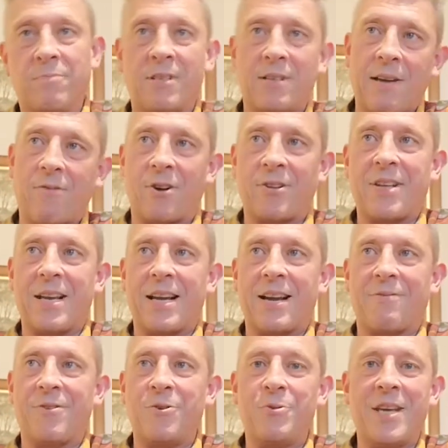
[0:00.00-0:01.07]
give or take a
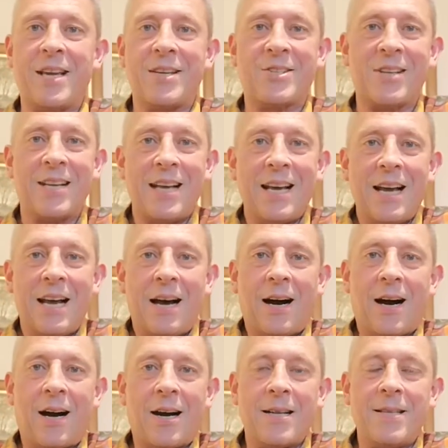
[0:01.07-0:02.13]
few days.
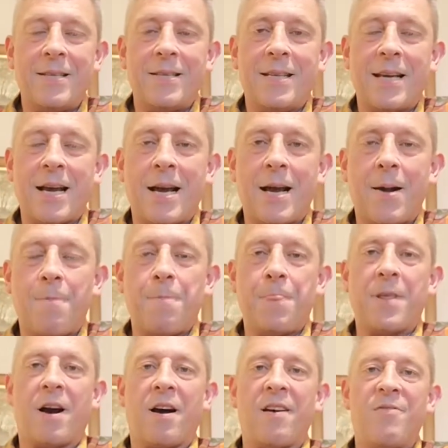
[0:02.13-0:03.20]
And
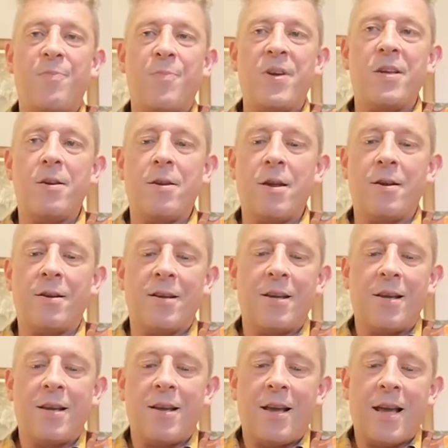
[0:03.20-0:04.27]
I've been
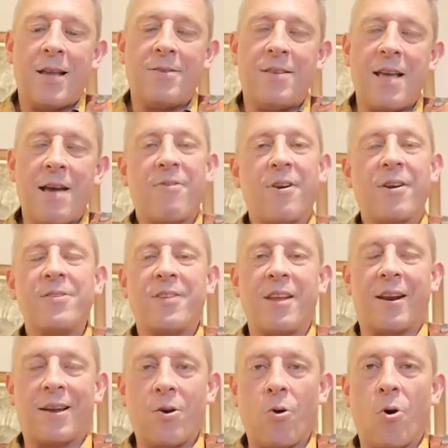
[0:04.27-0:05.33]
endeavouring to
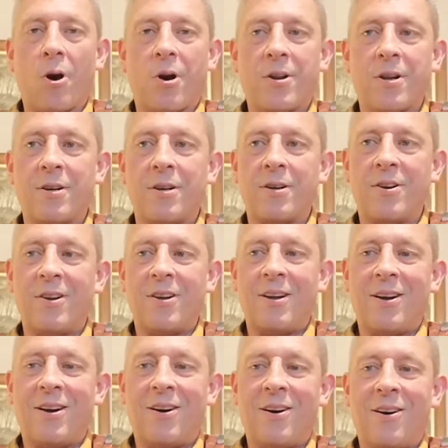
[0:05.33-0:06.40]
record
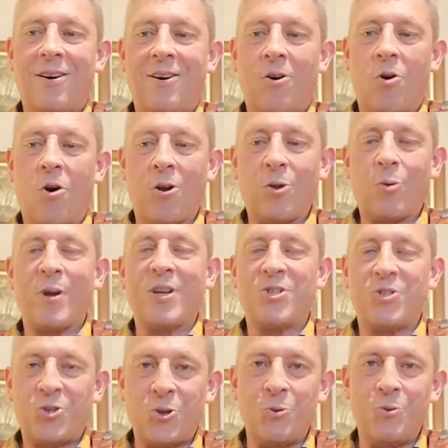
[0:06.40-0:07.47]
all these
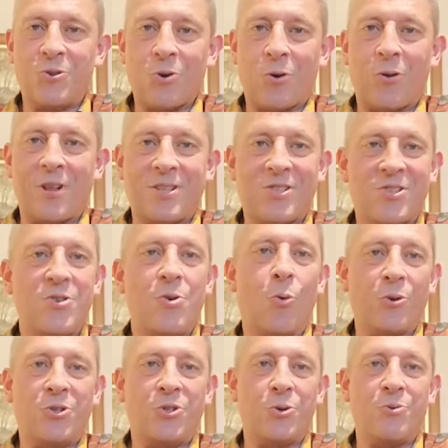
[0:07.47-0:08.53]
tunes, all these
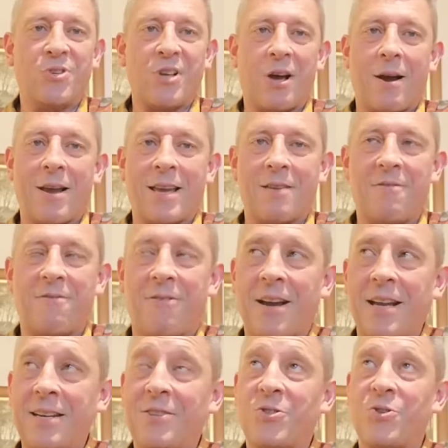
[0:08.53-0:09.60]
known tunes that I can
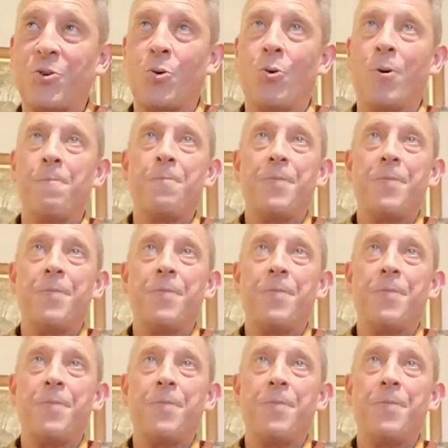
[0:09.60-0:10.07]
find. So,